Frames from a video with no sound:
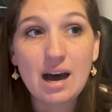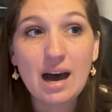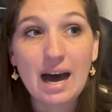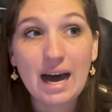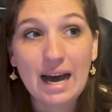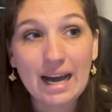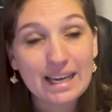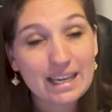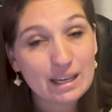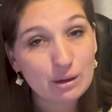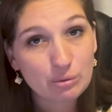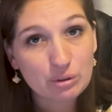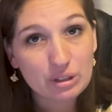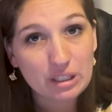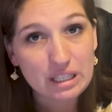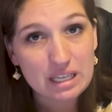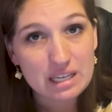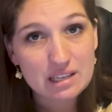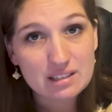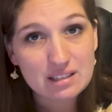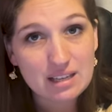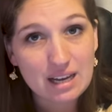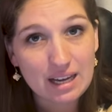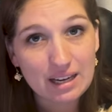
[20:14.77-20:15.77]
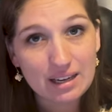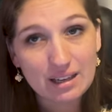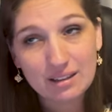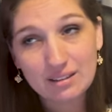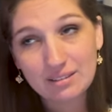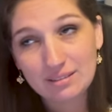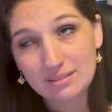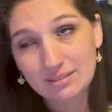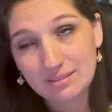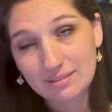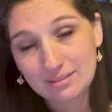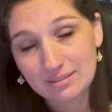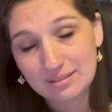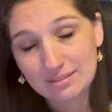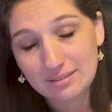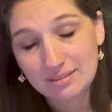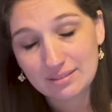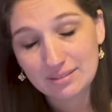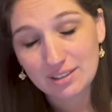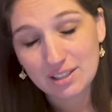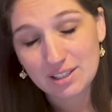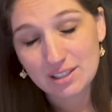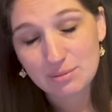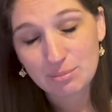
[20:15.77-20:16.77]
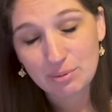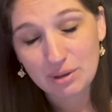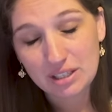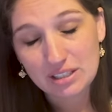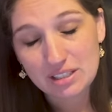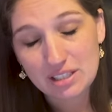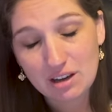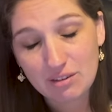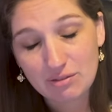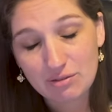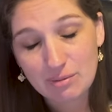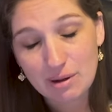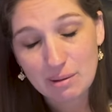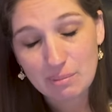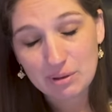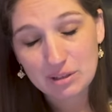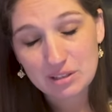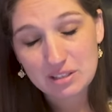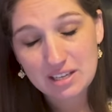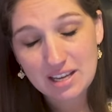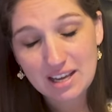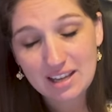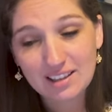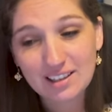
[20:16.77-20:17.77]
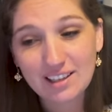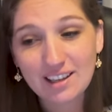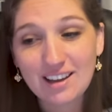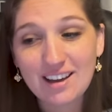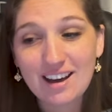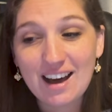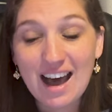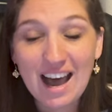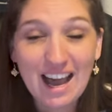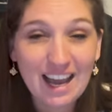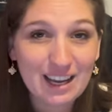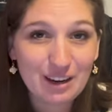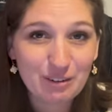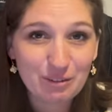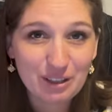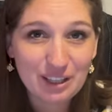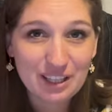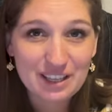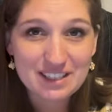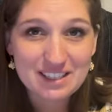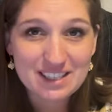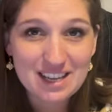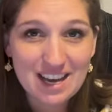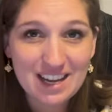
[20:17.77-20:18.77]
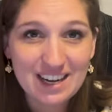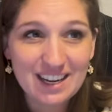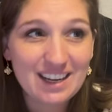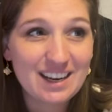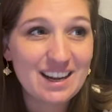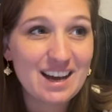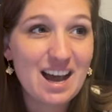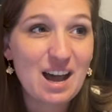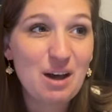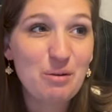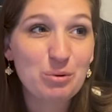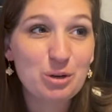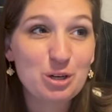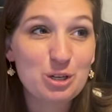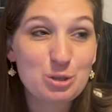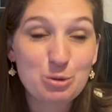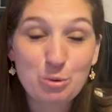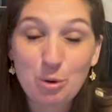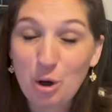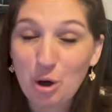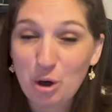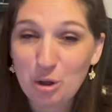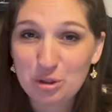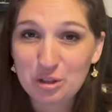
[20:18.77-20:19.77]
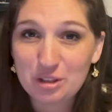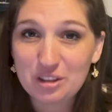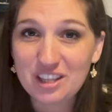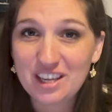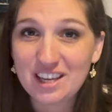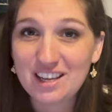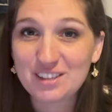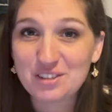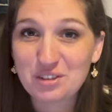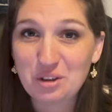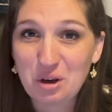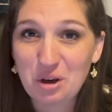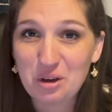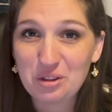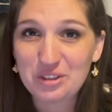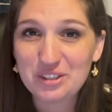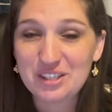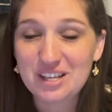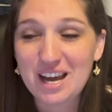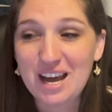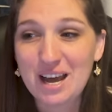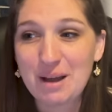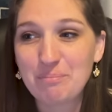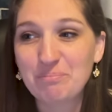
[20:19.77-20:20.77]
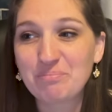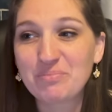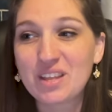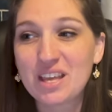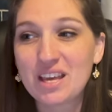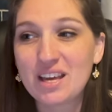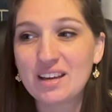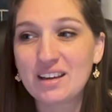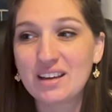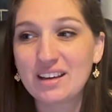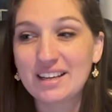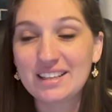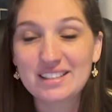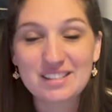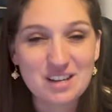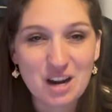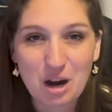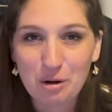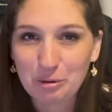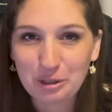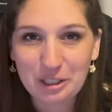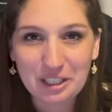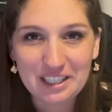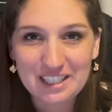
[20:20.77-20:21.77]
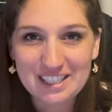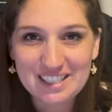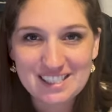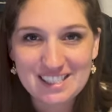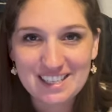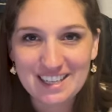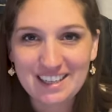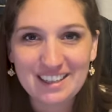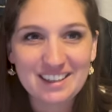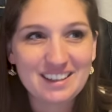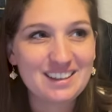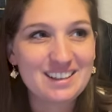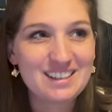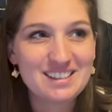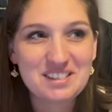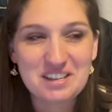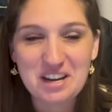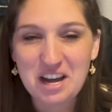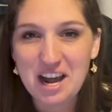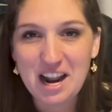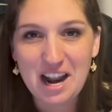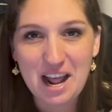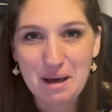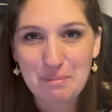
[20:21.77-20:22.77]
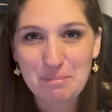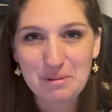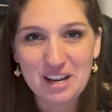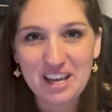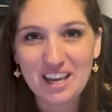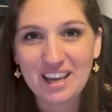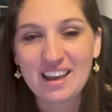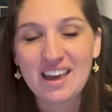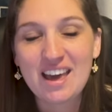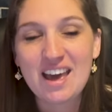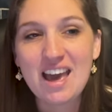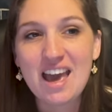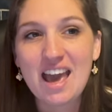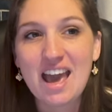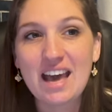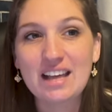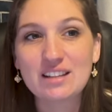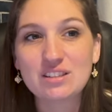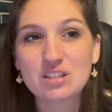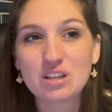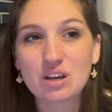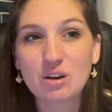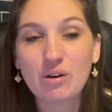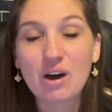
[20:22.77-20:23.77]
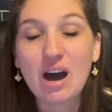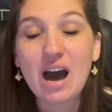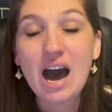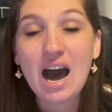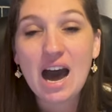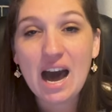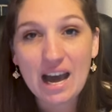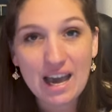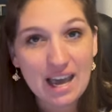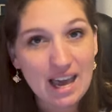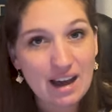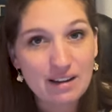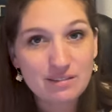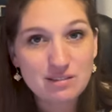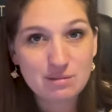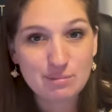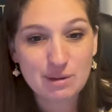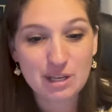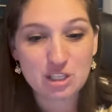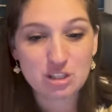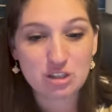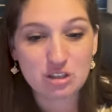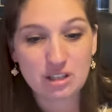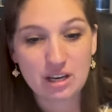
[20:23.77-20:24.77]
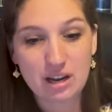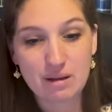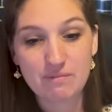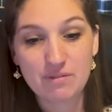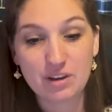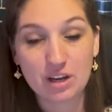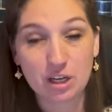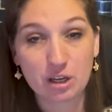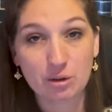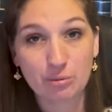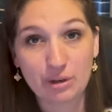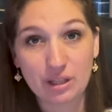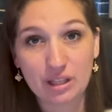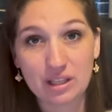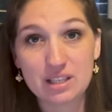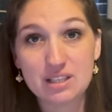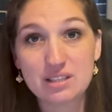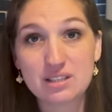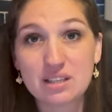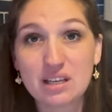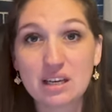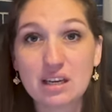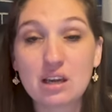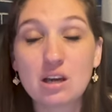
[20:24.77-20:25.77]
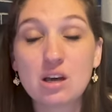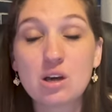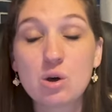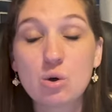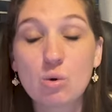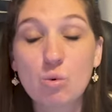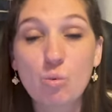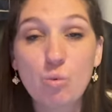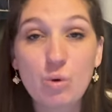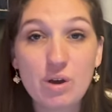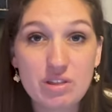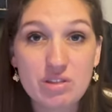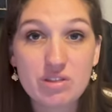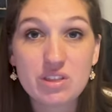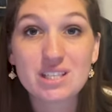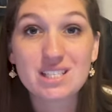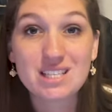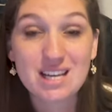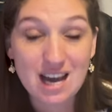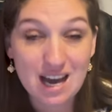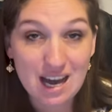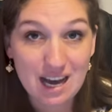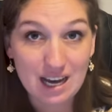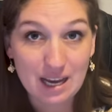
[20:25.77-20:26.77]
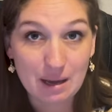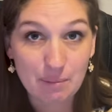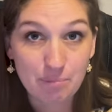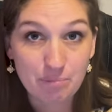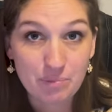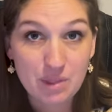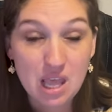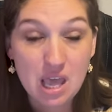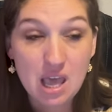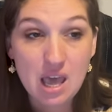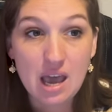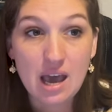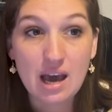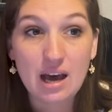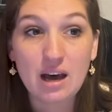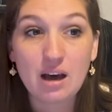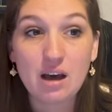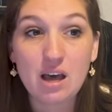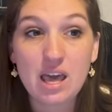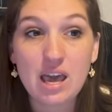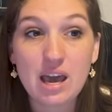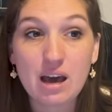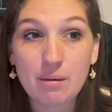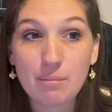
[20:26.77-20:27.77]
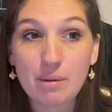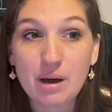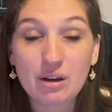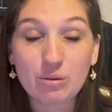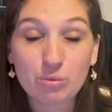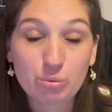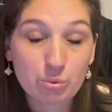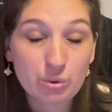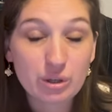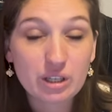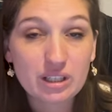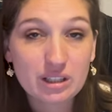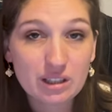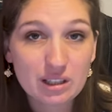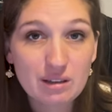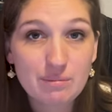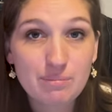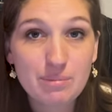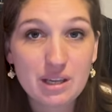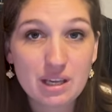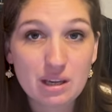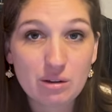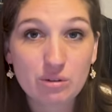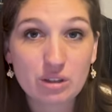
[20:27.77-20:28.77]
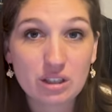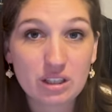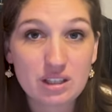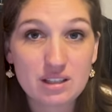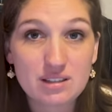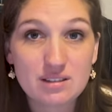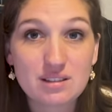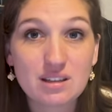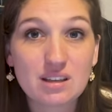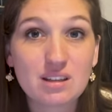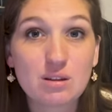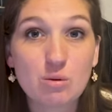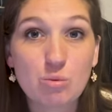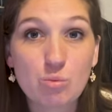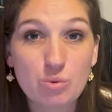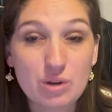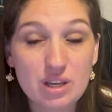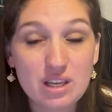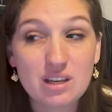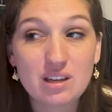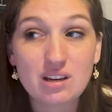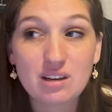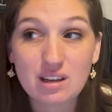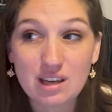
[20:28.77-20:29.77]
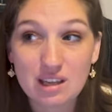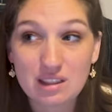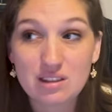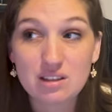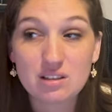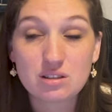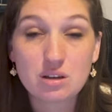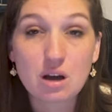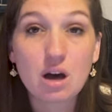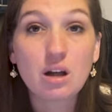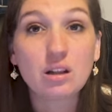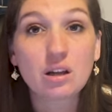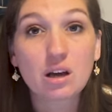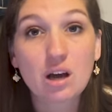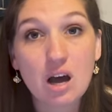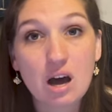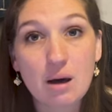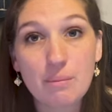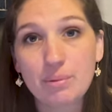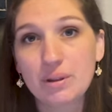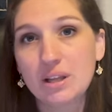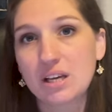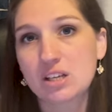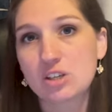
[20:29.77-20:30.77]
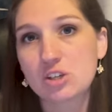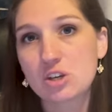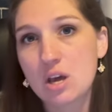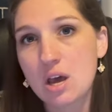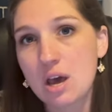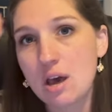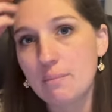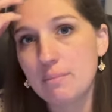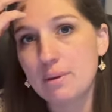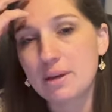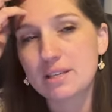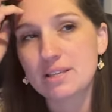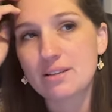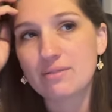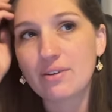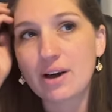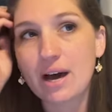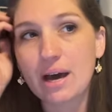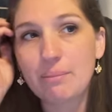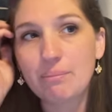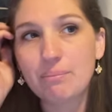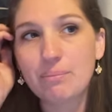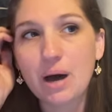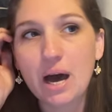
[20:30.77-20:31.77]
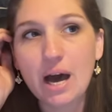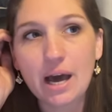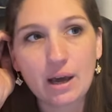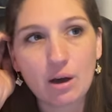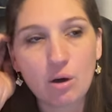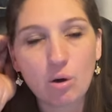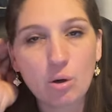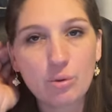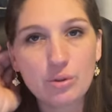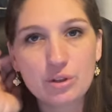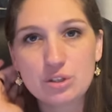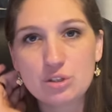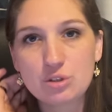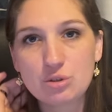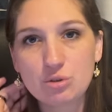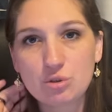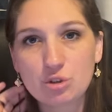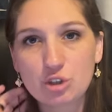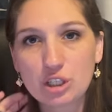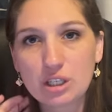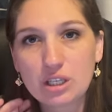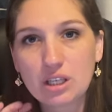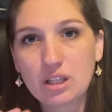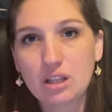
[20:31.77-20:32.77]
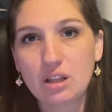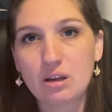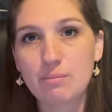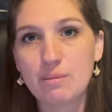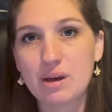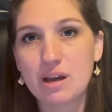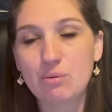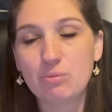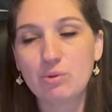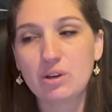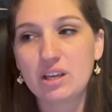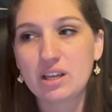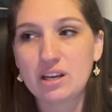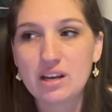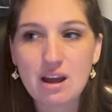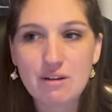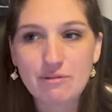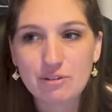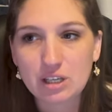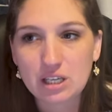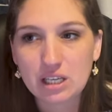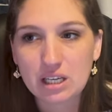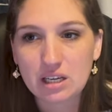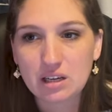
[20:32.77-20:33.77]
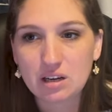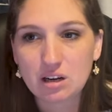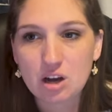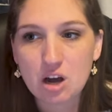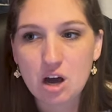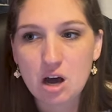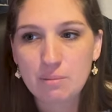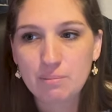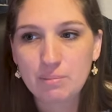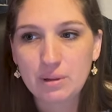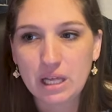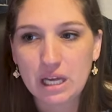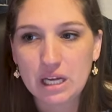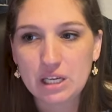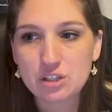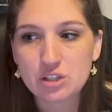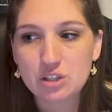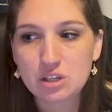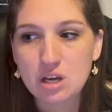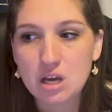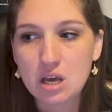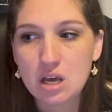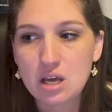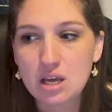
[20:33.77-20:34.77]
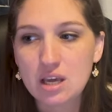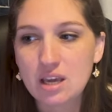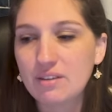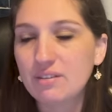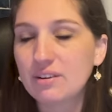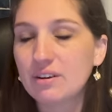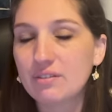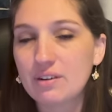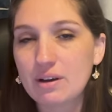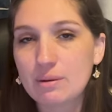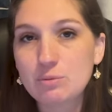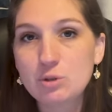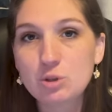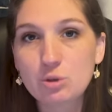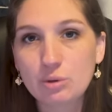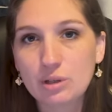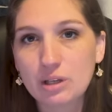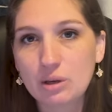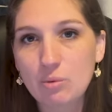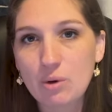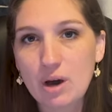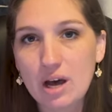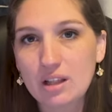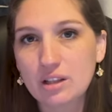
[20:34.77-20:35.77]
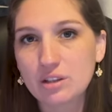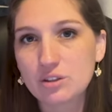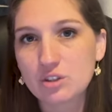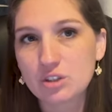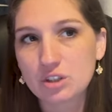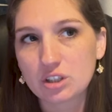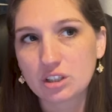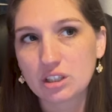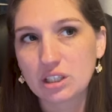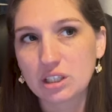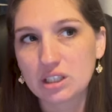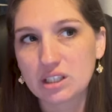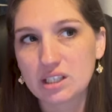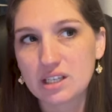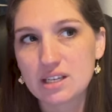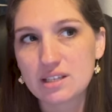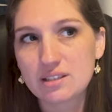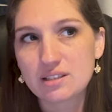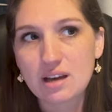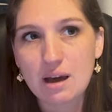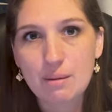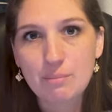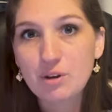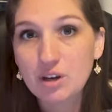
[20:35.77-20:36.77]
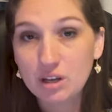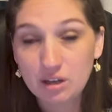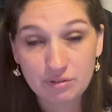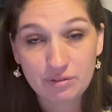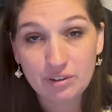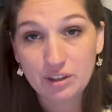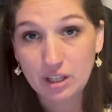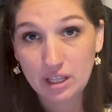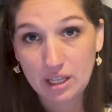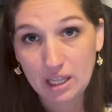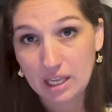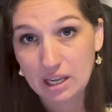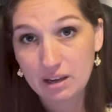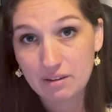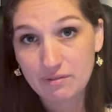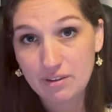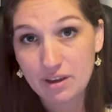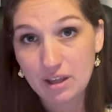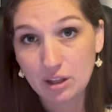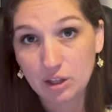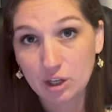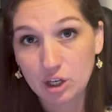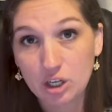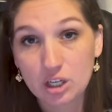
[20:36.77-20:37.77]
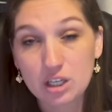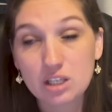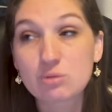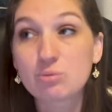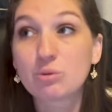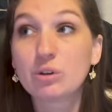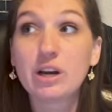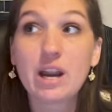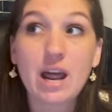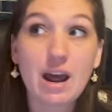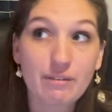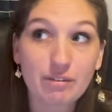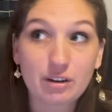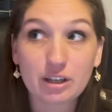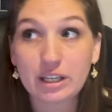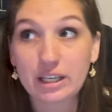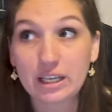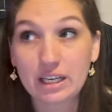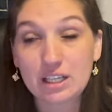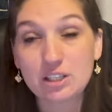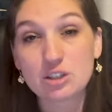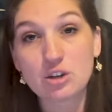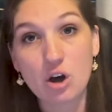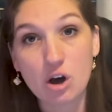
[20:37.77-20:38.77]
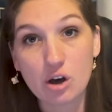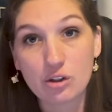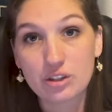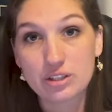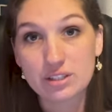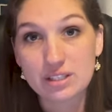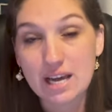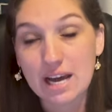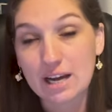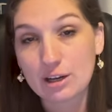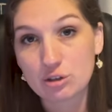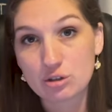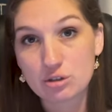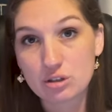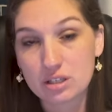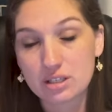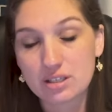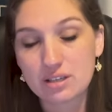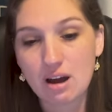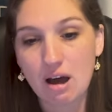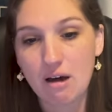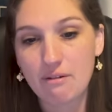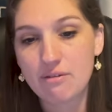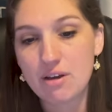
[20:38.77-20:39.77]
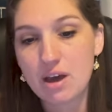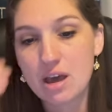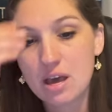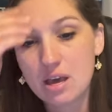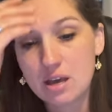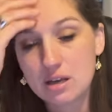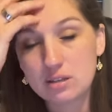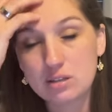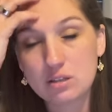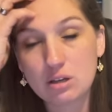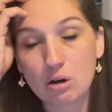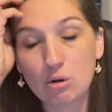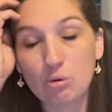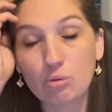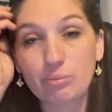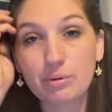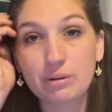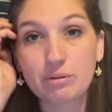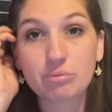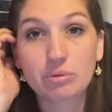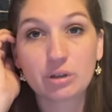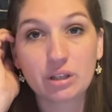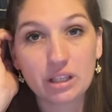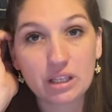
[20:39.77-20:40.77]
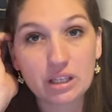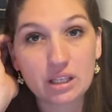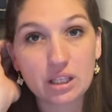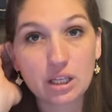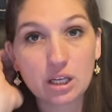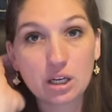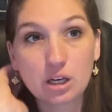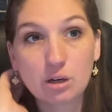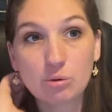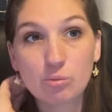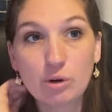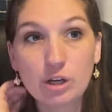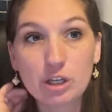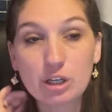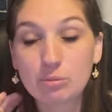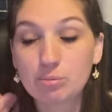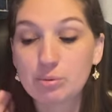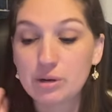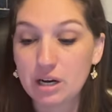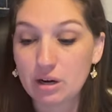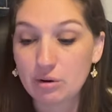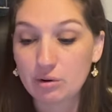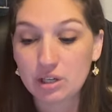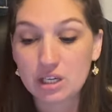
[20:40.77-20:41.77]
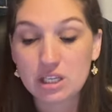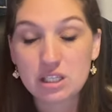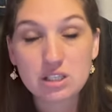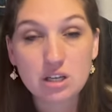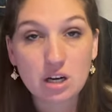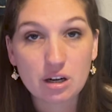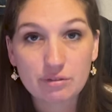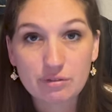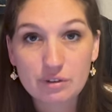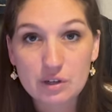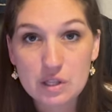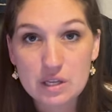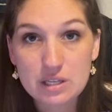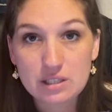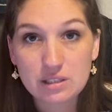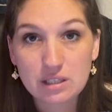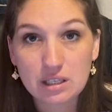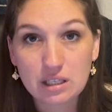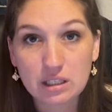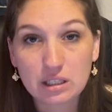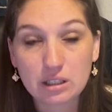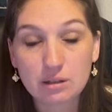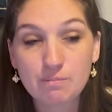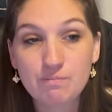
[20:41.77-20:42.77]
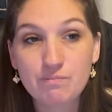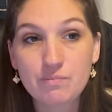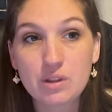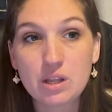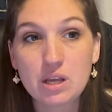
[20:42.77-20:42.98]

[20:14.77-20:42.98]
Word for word: I get really excited. You guys can probably tell from my personality. I get really excited. I want to do all the things all the time. It's not realistic. It's not happening. And so I have to make sure that I'm very realistic with the time. Uh, am I really being realistic that we can get this all accomplished? Because if I buy all this new curriculum and we can never get it accomplished, even if I'm doing well in certain areas, I'm going to feel like a failure because we're never getting to all this extra stuff. So be really clear on what your priorities are for this year.